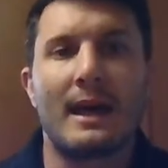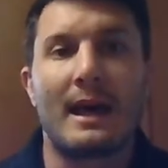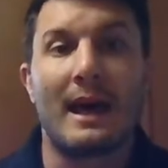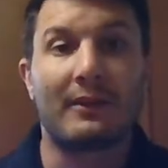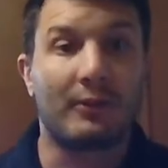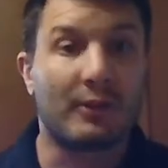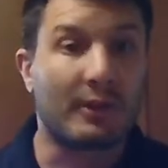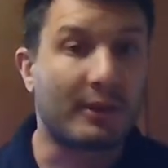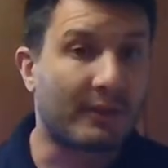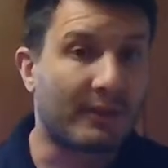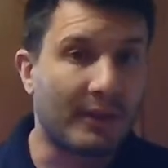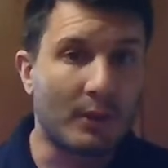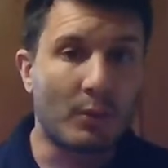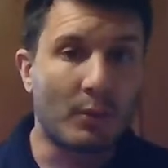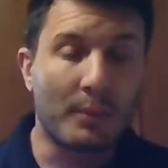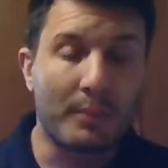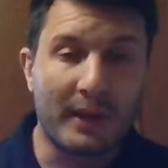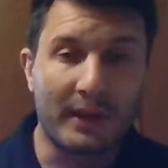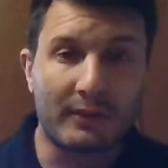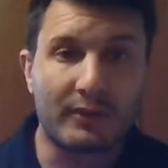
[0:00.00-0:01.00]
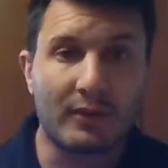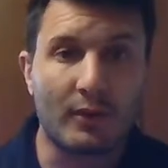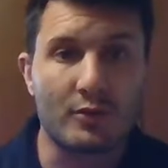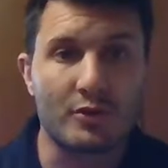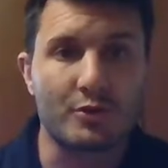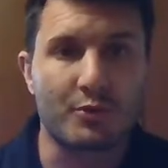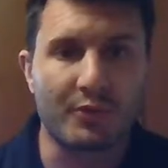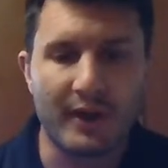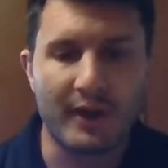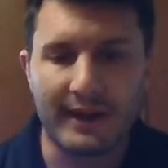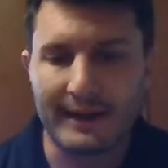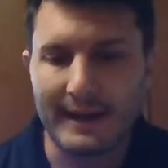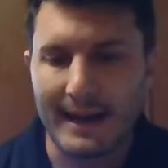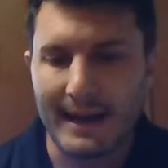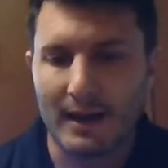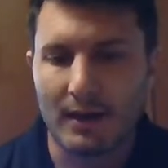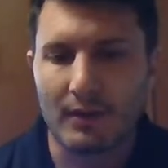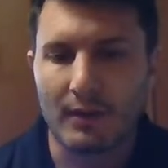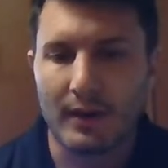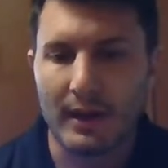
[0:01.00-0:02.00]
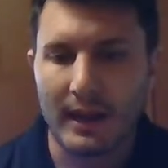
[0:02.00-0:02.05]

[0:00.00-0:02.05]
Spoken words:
as you can see, we're being social right now.